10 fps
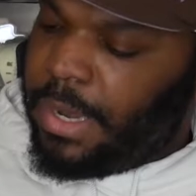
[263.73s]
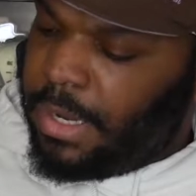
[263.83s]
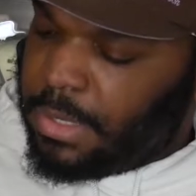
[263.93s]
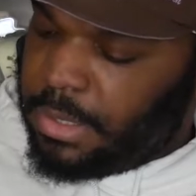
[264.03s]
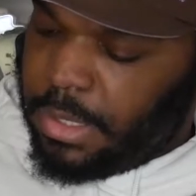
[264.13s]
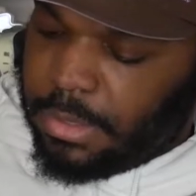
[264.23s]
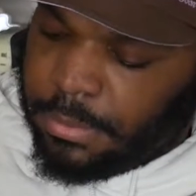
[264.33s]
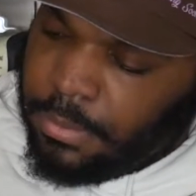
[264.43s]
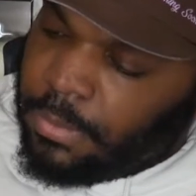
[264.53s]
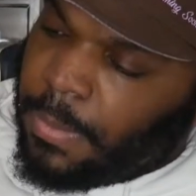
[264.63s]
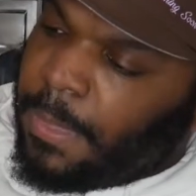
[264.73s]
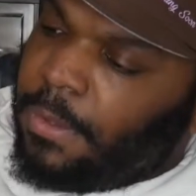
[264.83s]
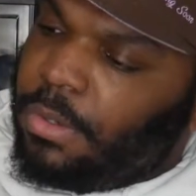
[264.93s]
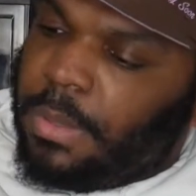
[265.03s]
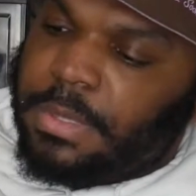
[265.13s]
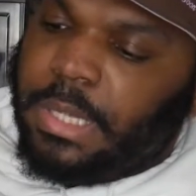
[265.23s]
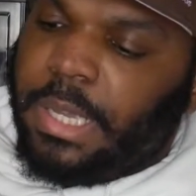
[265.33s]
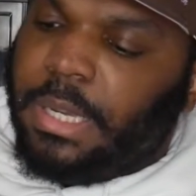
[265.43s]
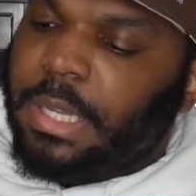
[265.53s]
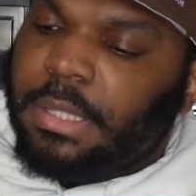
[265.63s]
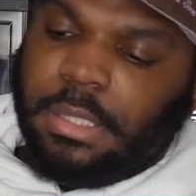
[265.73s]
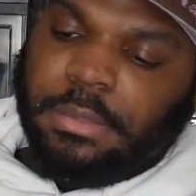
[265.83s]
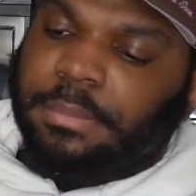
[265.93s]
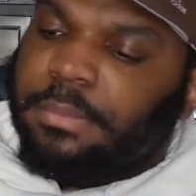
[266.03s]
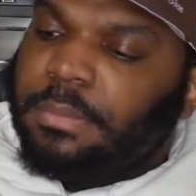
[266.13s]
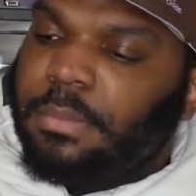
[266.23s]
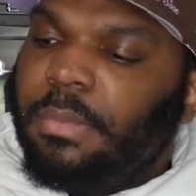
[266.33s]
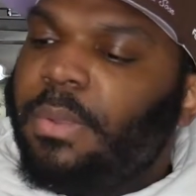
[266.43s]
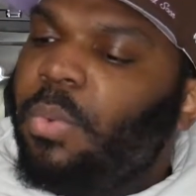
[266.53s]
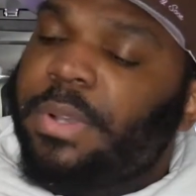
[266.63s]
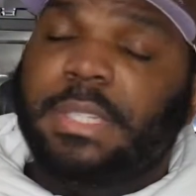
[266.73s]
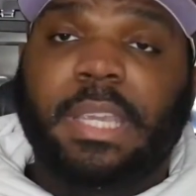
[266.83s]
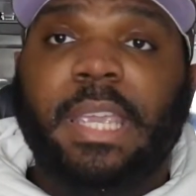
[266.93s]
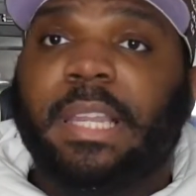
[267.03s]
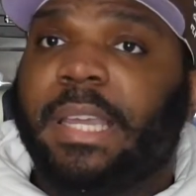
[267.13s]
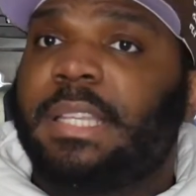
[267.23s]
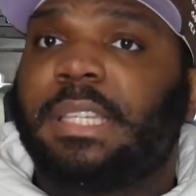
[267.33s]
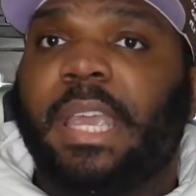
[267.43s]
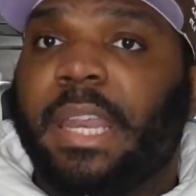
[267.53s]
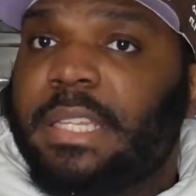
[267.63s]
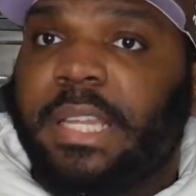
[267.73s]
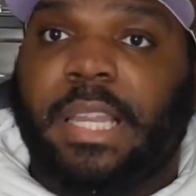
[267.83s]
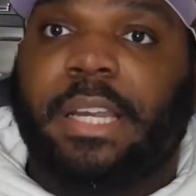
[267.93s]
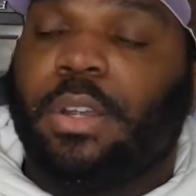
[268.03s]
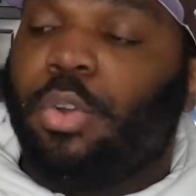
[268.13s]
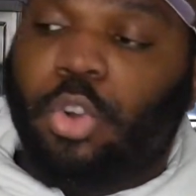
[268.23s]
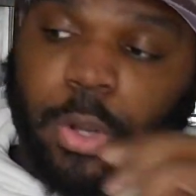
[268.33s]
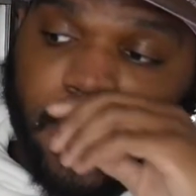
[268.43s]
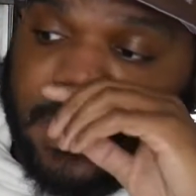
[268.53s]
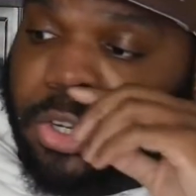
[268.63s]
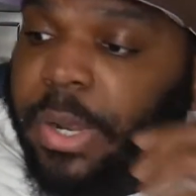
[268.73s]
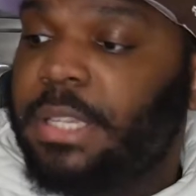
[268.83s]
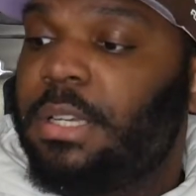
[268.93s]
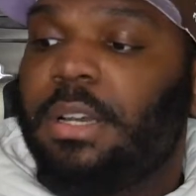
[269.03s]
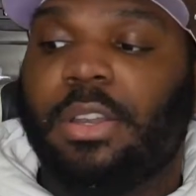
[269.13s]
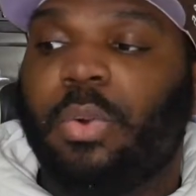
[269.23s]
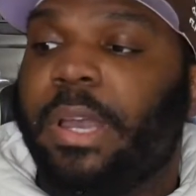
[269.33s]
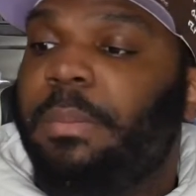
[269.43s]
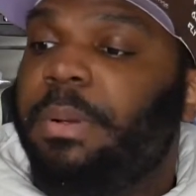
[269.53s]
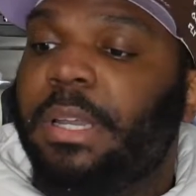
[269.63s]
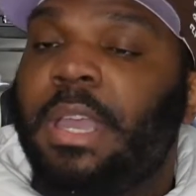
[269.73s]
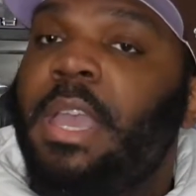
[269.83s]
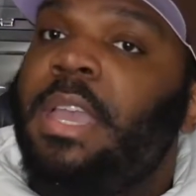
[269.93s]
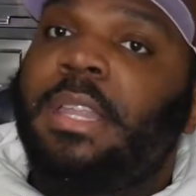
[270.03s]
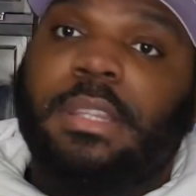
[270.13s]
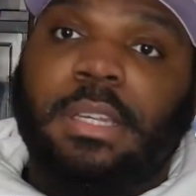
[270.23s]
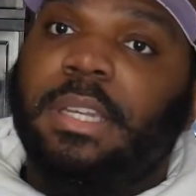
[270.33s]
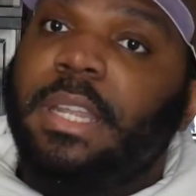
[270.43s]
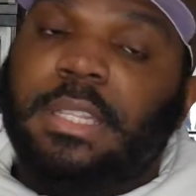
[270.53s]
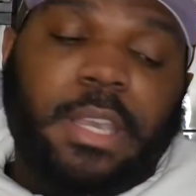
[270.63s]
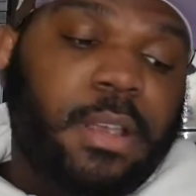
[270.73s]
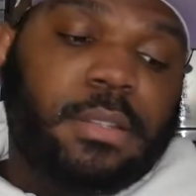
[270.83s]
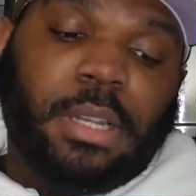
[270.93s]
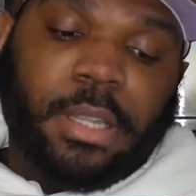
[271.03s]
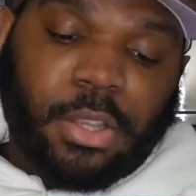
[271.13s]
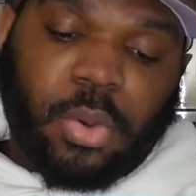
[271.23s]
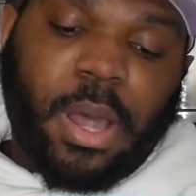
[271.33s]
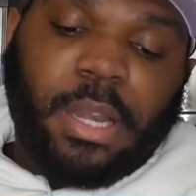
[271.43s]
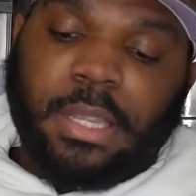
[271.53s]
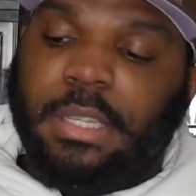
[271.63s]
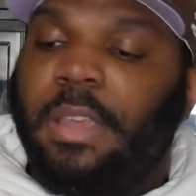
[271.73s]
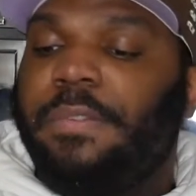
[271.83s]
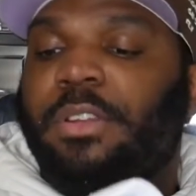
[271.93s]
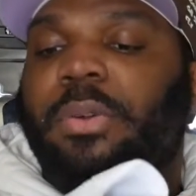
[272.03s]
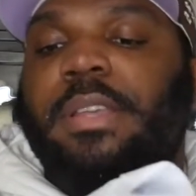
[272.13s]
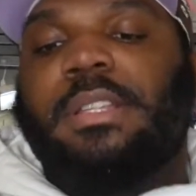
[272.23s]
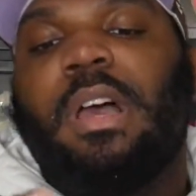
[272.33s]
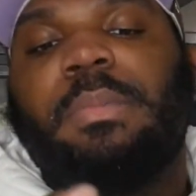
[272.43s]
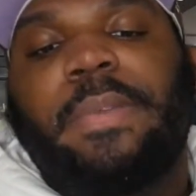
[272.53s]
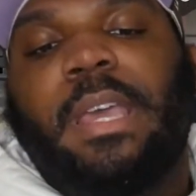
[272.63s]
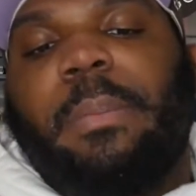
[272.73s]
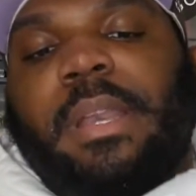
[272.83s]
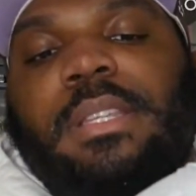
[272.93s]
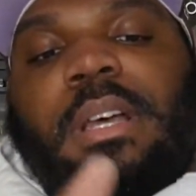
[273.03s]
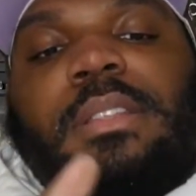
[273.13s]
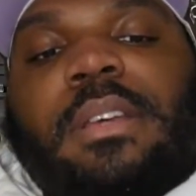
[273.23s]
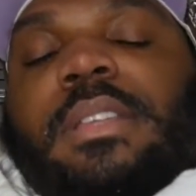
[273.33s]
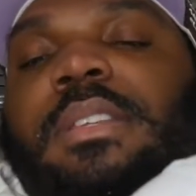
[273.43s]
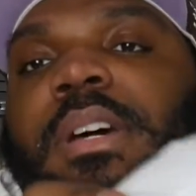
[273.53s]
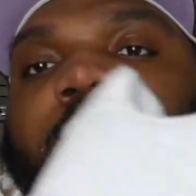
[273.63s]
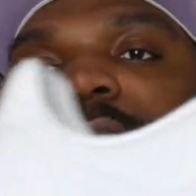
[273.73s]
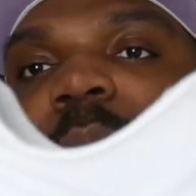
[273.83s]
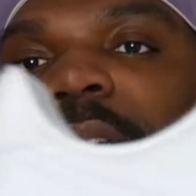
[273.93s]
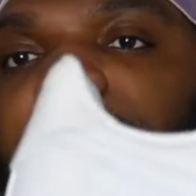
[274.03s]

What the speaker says: of this sneaker. You know what I'm saying? Nothing, once again, like I said, it's not like no crazy colorway, but the details and the leather quality is definitely crazy. I almost forgot, but this other small